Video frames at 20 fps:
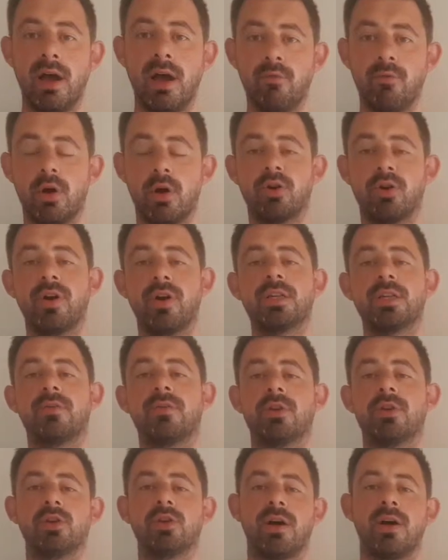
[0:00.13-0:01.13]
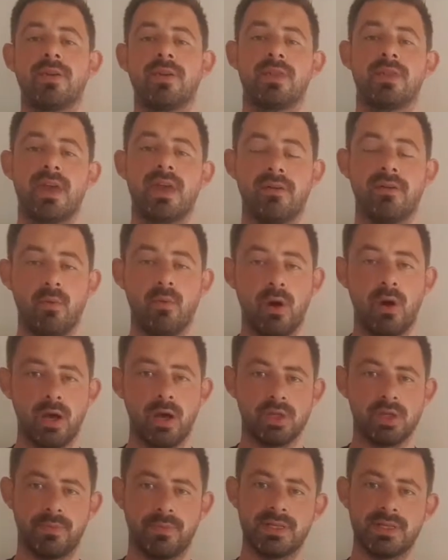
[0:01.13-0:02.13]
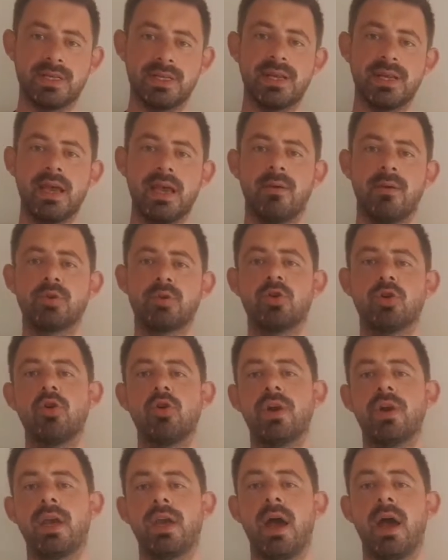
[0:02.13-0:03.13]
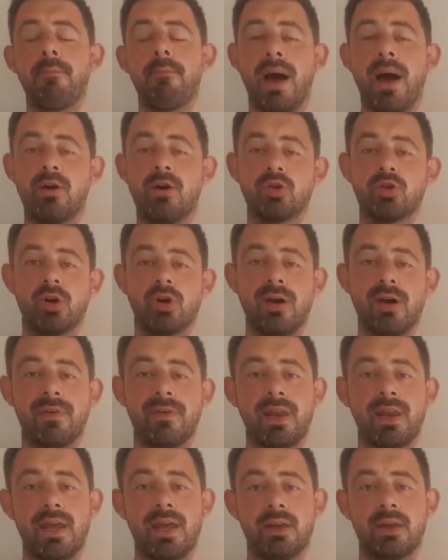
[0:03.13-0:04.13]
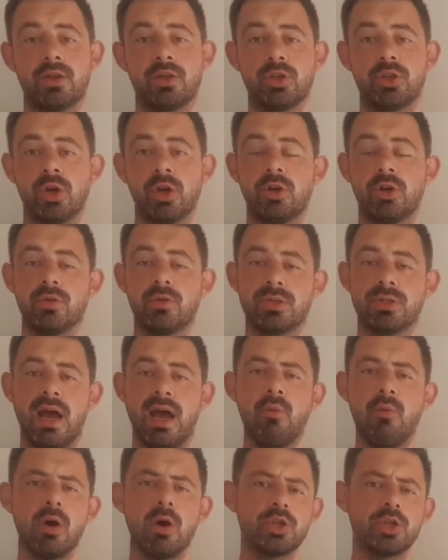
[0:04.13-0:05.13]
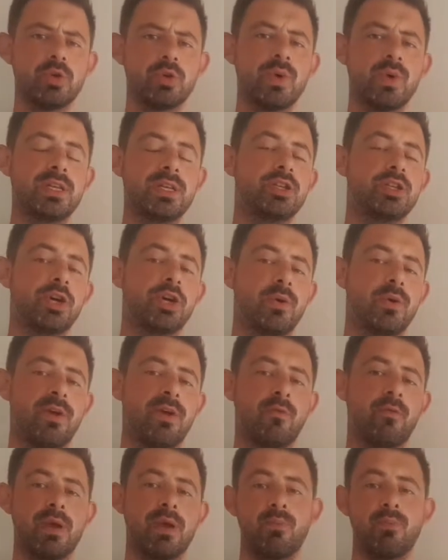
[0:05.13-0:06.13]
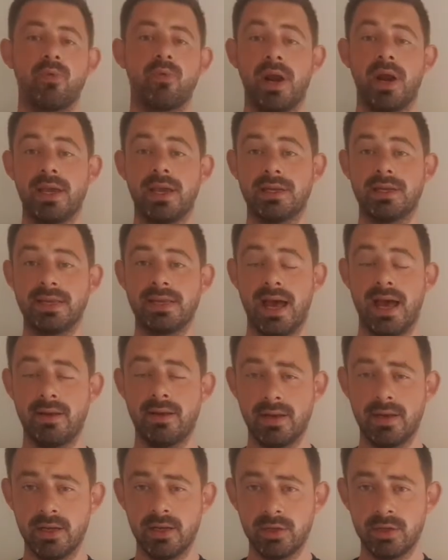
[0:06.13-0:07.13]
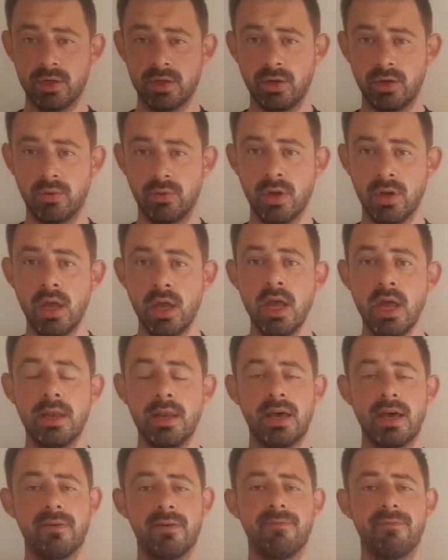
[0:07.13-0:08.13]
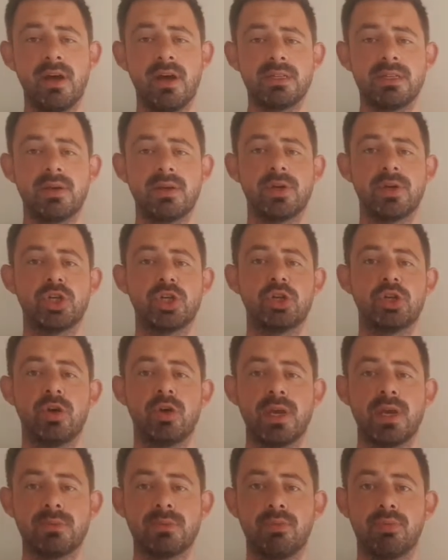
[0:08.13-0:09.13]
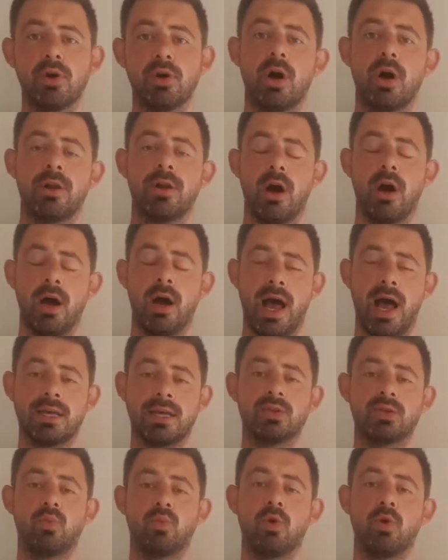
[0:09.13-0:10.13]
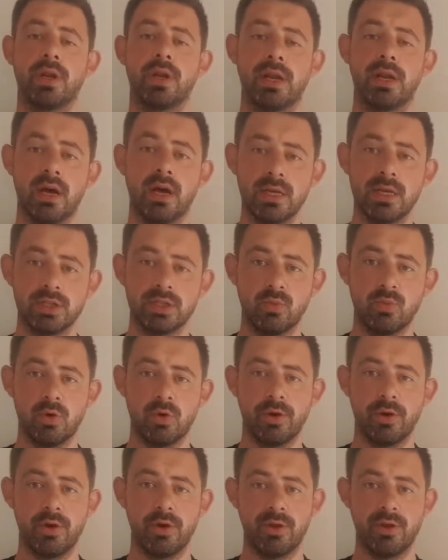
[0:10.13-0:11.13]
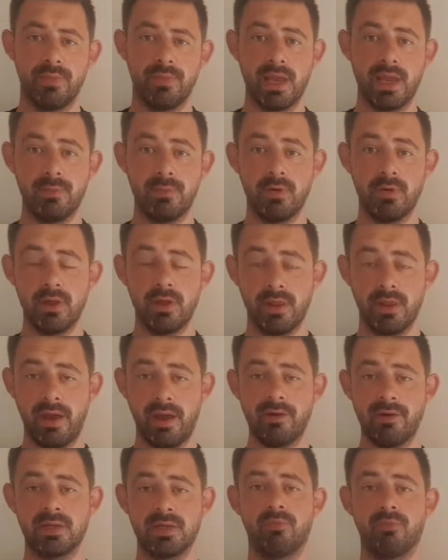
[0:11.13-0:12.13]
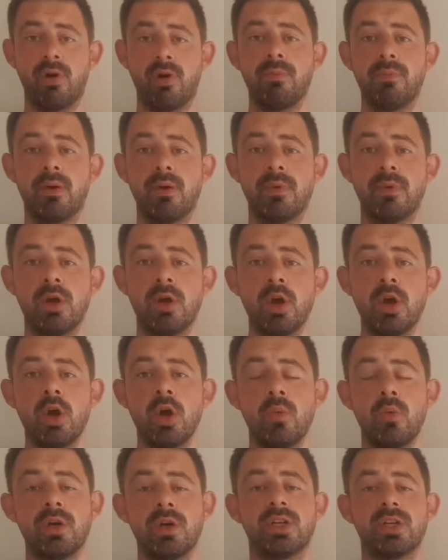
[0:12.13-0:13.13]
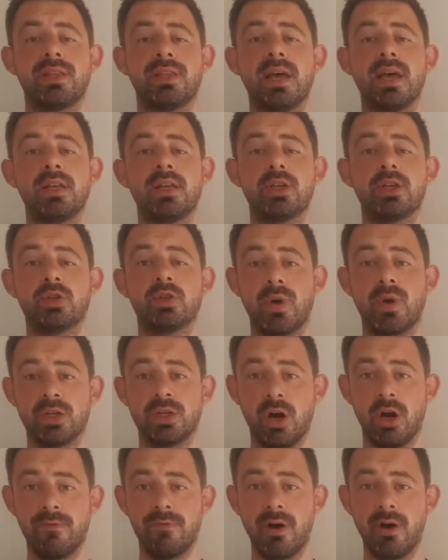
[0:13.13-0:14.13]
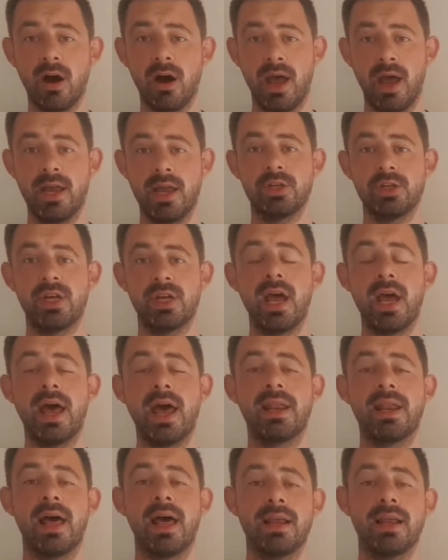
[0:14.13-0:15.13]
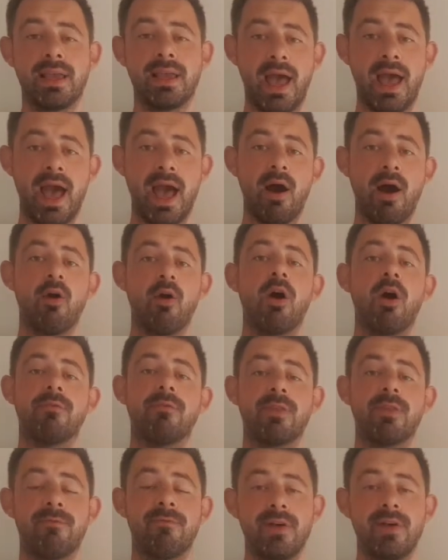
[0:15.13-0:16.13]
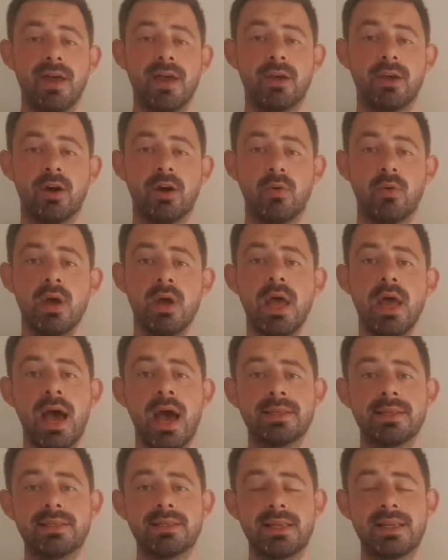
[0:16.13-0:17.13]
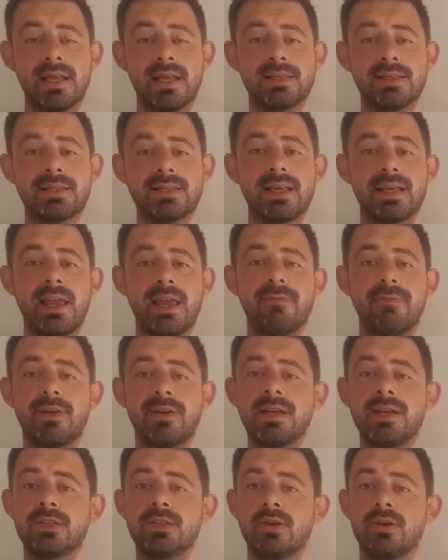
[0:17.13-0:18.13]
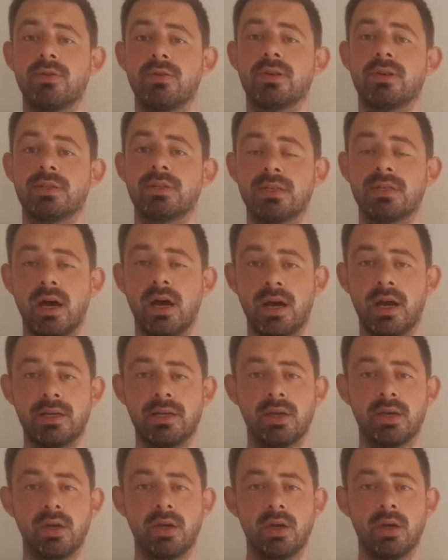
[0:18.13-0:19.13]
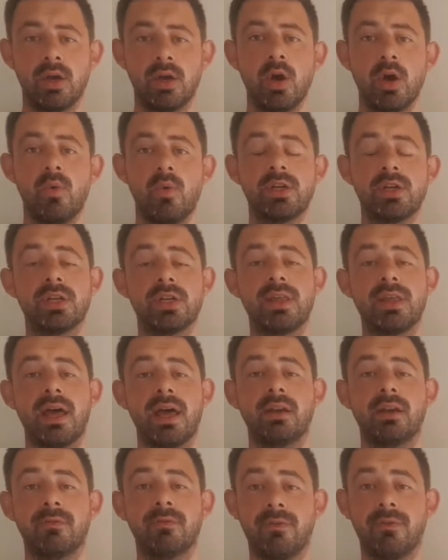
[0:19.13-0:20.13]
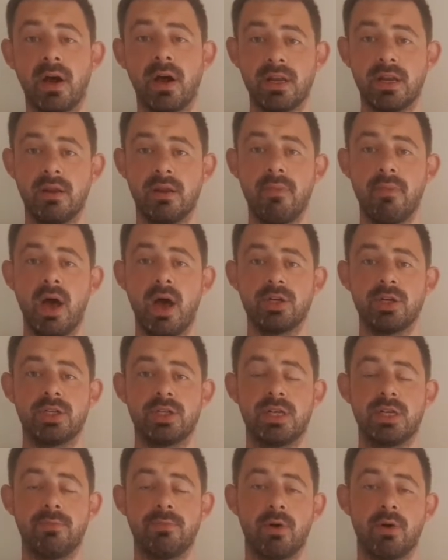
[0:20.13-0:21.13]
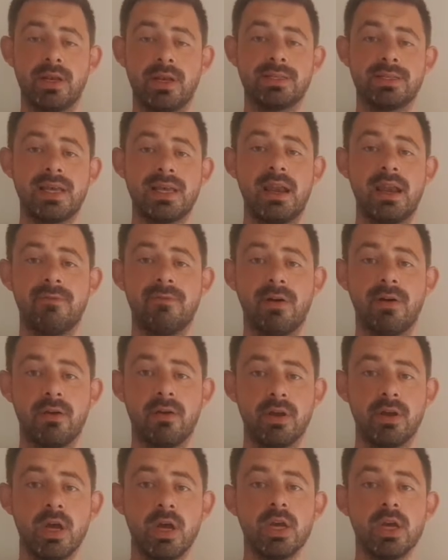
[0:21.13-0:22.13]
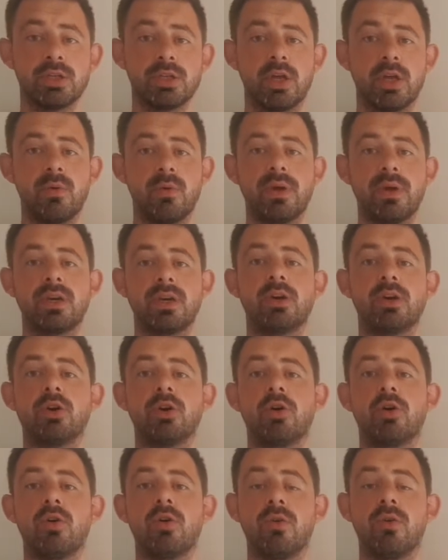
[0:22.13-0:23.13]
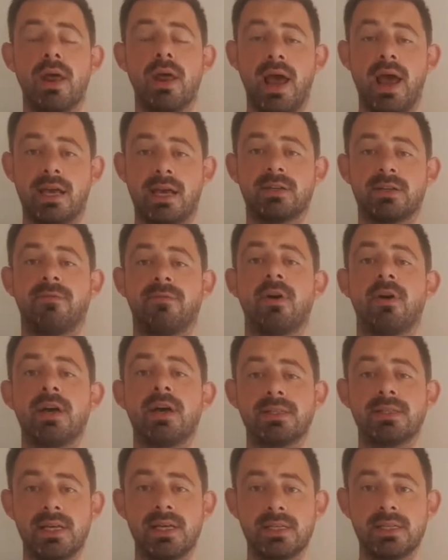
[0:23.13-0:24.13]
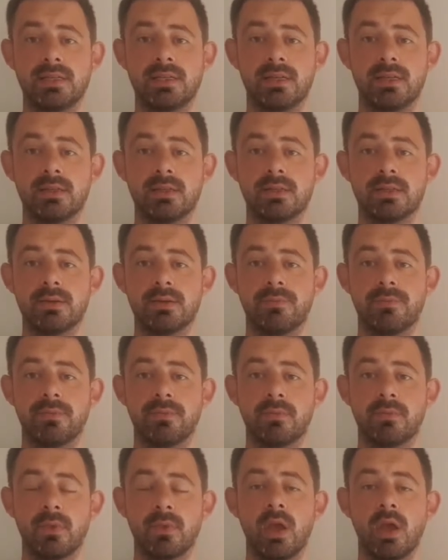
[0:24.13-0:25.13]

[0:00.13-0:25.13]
Hi everyone, Chris from the Driving Theory Workshop, and today I'm talking about driving in tunnels. Now, what should we do if we break down in a tunnel? Now, the first thing we should do is put on our hazard warning lights to warn other people that there is a problem. We should then switch off our engine and get out of the vehicle and stand safely to the side. We should then find an emergency point telephone so that we can call and ask for assistance.